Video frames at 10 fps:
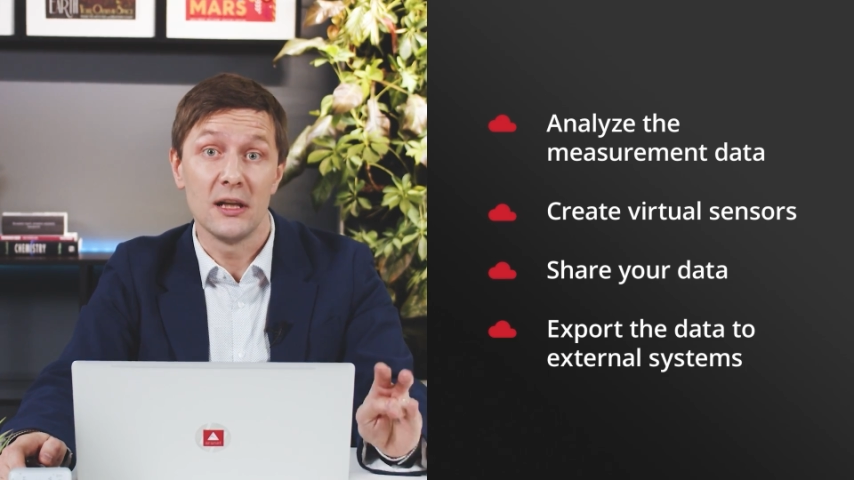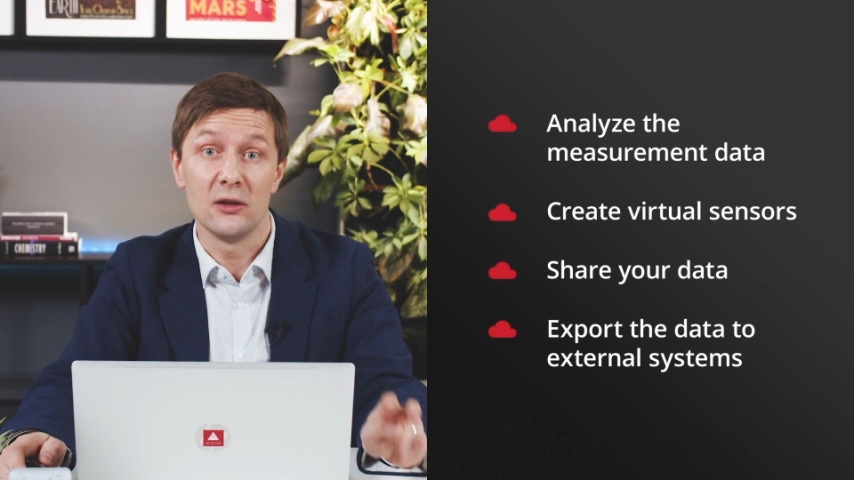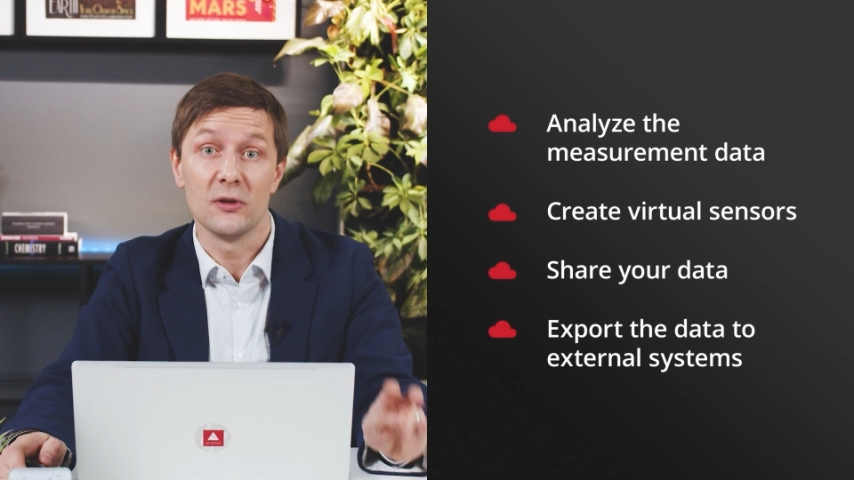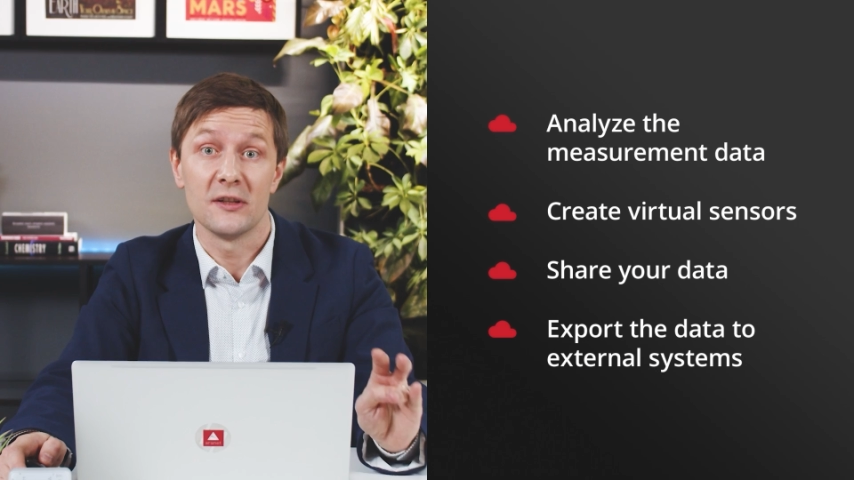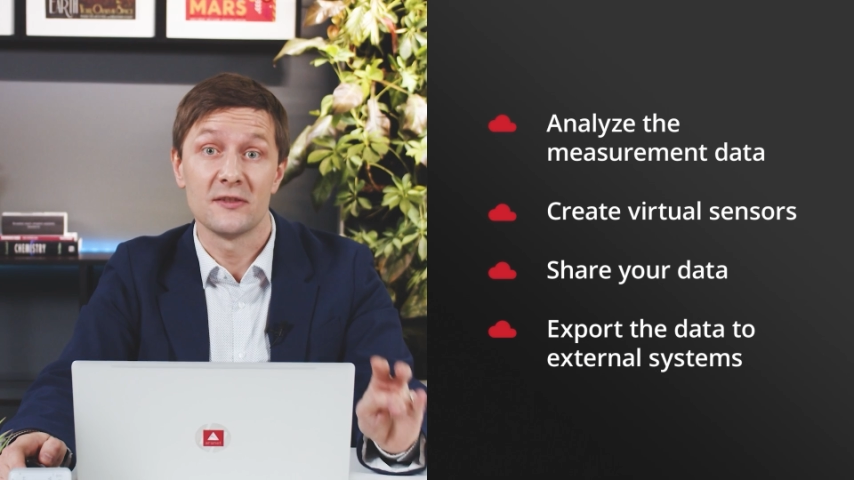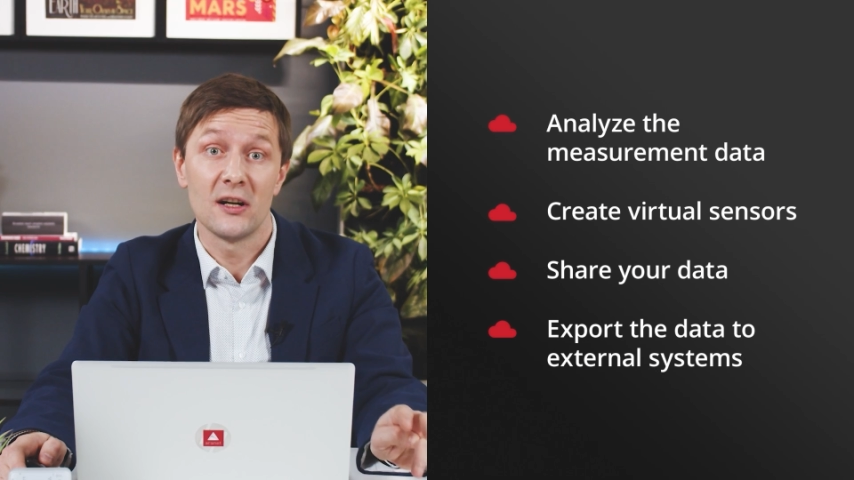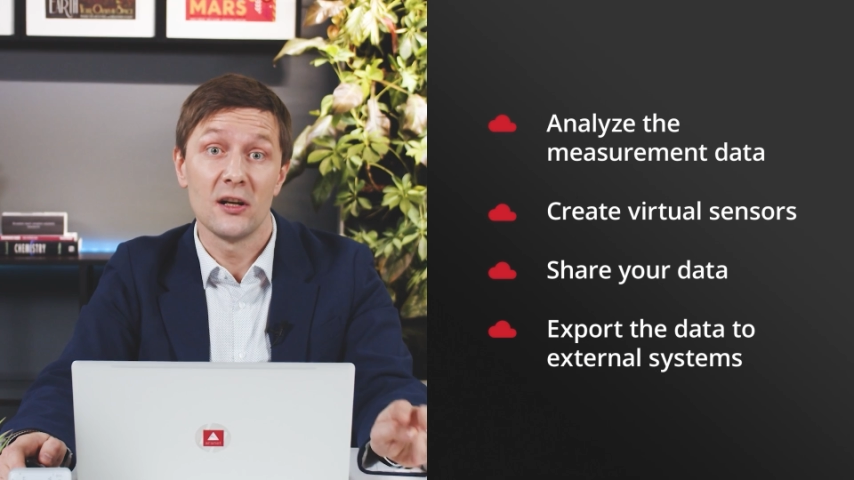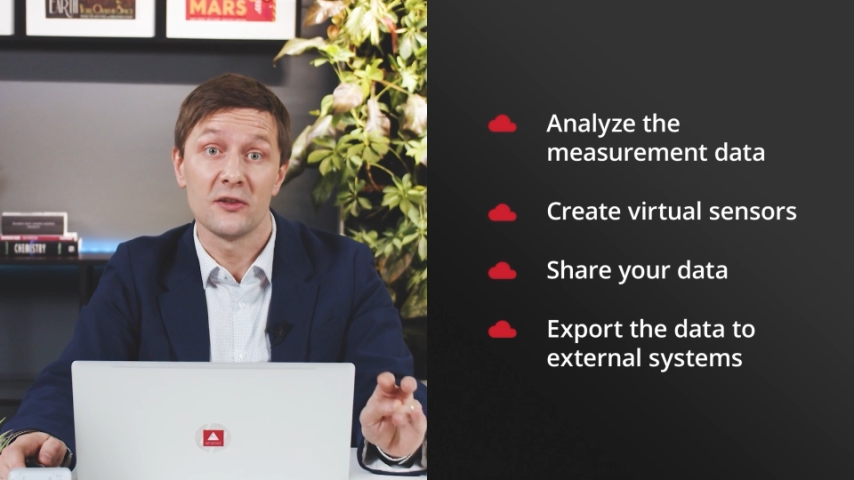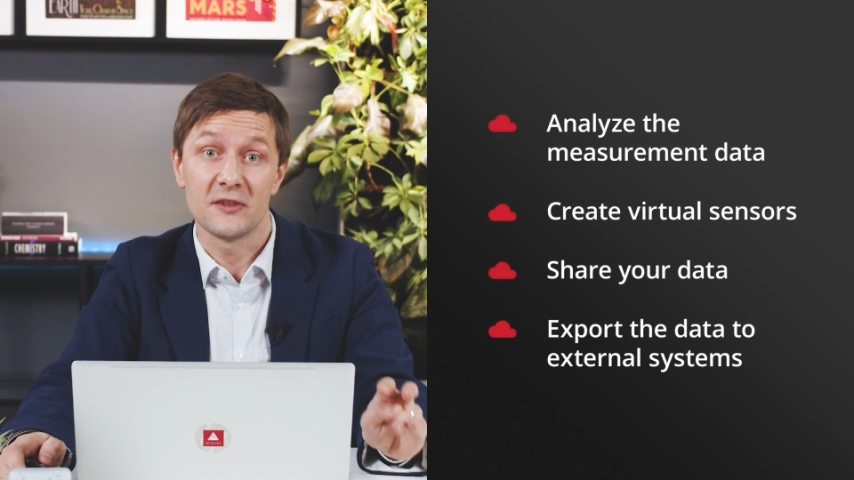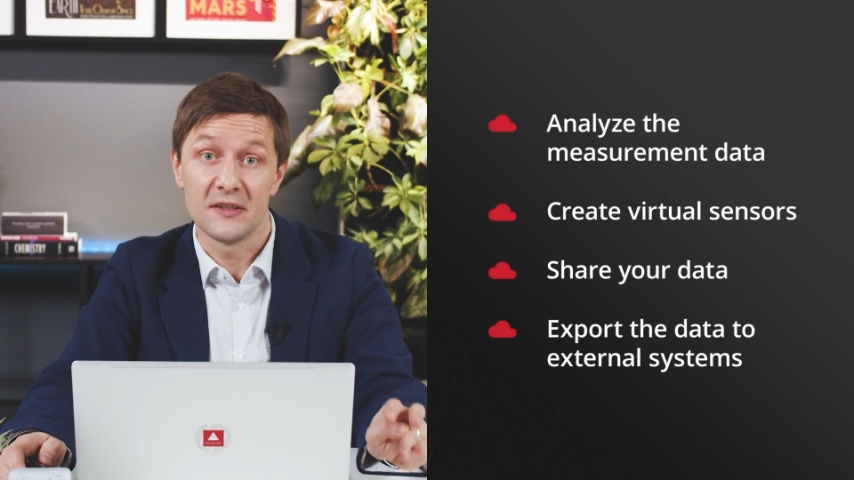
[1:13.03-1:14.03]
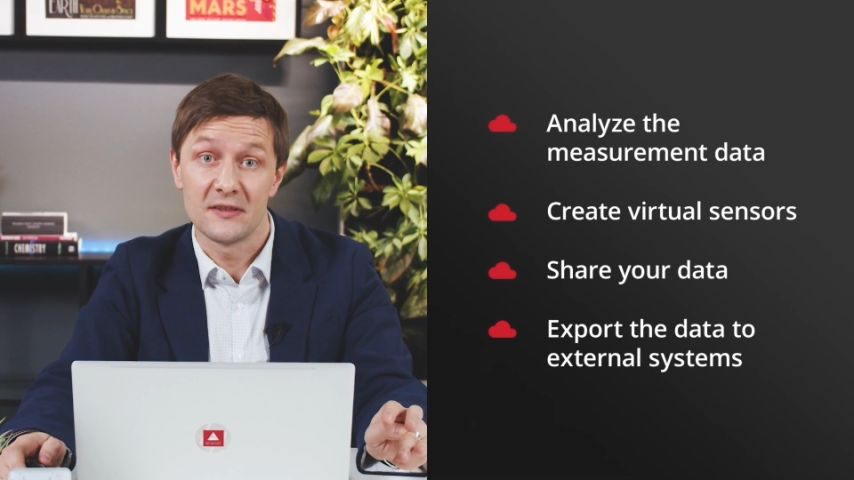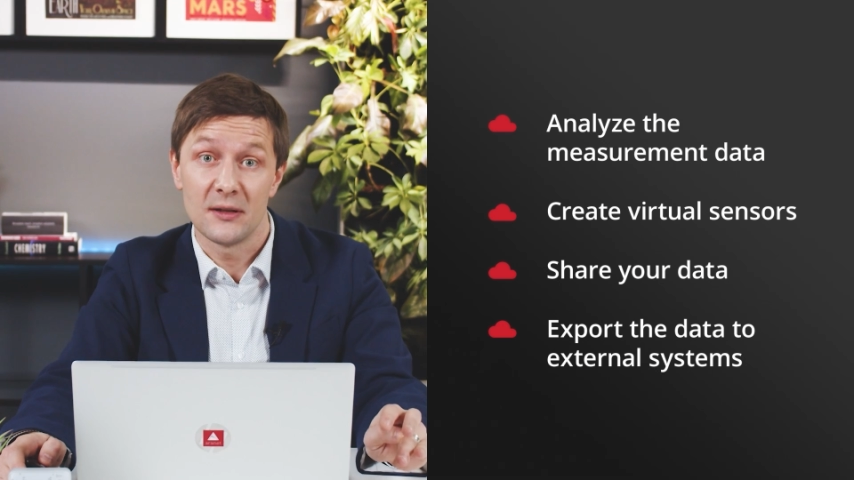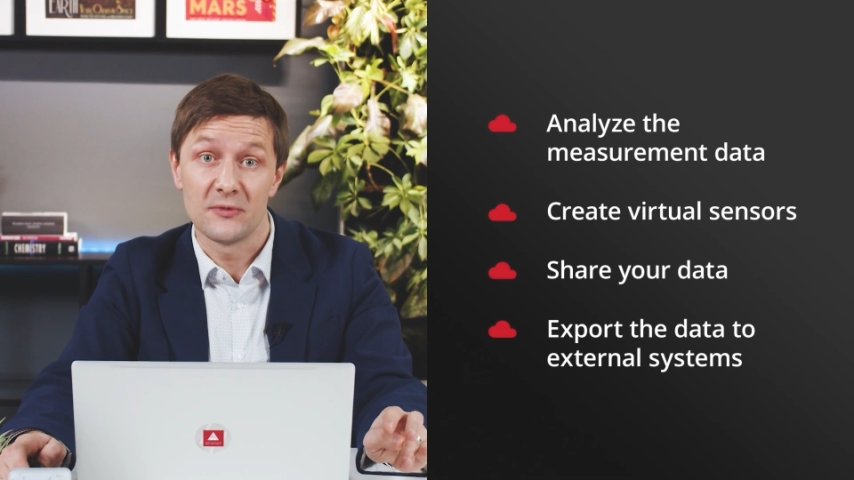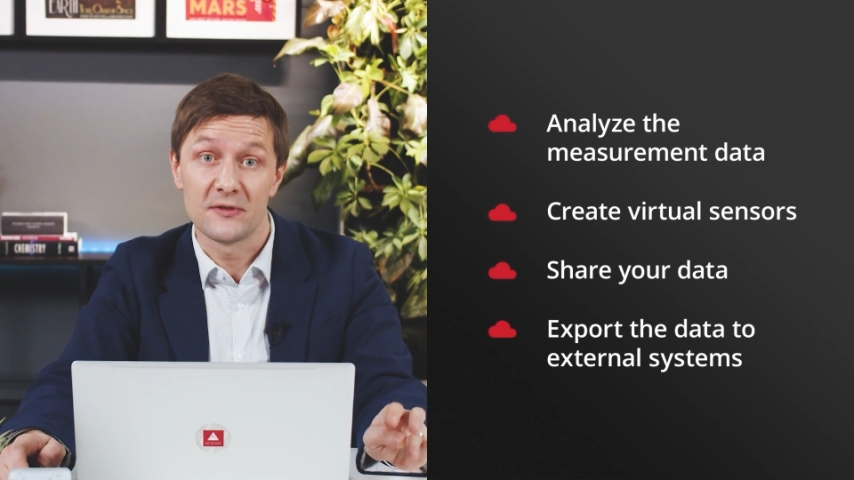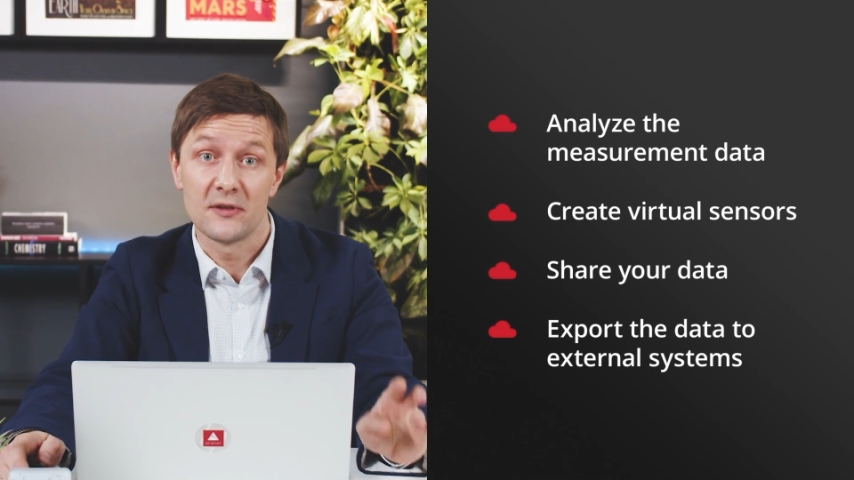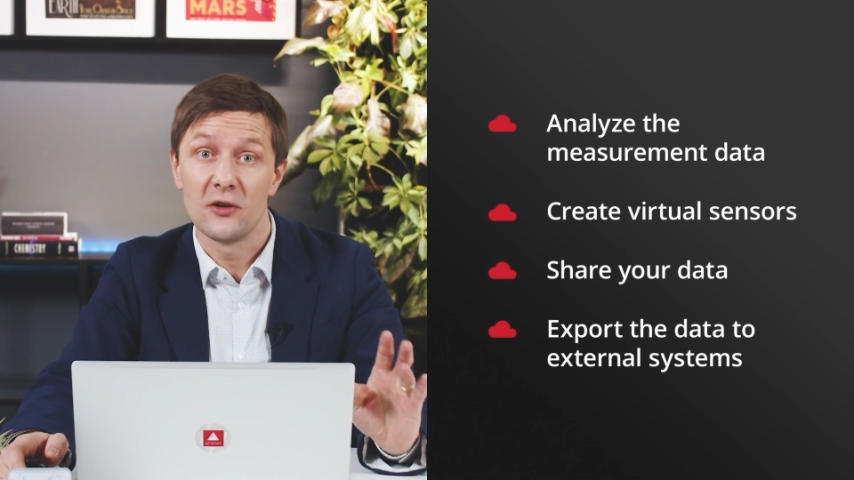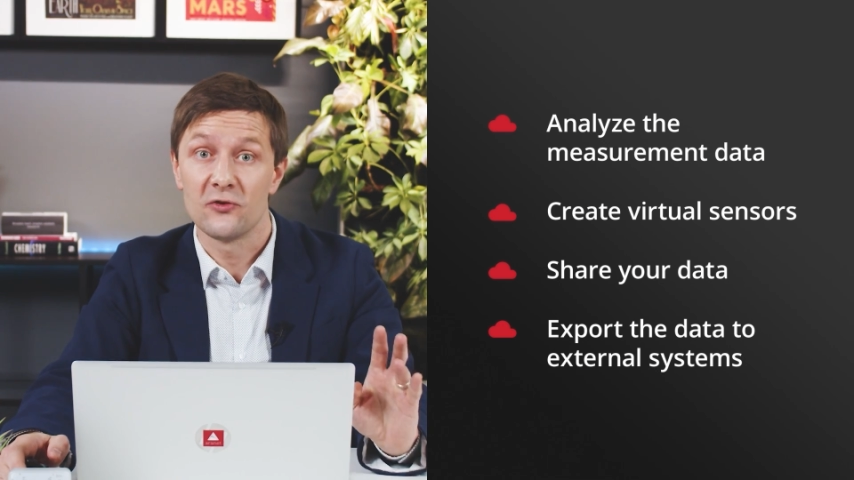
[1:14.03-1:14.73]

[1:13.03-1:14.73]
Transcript: it to external systems